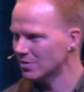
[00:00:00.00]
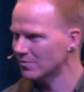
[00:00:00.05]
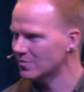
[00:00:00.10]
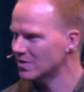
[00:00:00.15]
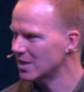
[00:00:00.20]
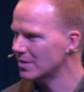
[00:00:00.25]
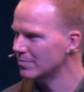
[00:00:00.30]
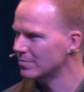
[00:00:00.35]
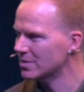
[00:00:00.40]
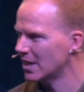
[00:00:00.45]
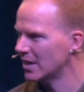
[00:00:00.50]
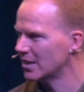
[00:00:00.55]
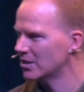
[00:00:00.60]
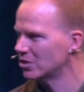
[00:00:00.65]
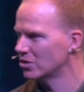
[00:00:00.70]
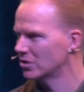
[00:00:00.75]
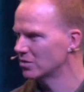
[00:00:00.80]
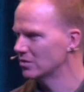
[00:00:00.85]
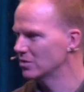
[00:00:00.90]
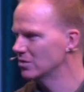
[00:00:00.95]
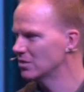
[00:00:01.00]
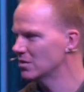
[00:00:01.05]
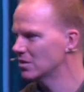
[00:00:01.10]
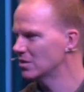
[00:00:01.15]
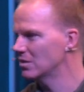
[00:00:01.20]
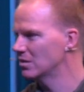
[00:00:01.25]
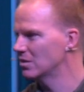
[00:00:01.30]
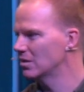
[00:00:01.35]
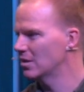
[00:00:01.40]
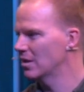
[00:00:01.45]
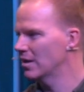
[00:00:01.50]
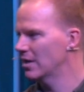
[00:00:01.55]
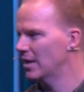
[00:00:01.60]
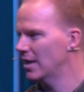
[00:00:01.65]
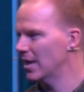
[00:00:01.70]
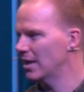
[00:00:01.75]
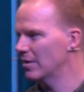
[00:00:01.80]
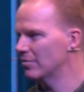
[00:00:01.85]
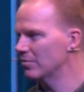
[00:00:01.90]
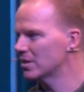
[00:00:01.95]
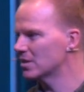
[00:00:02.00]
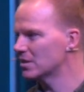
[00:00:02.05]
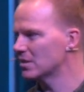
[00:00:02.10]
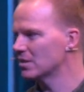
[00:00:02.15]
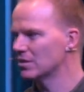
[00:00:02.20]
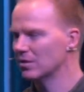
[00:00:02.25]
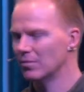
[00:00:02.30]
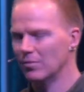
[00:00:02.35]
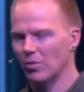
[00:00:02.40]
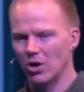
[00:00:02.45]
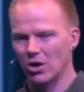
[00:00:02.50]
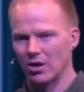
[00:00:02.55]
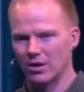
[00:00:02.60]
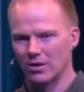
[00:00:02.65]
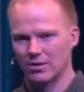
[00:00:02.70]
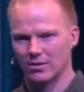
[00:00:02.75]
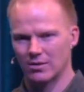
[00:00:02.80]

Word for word: of temptation and missing the mark.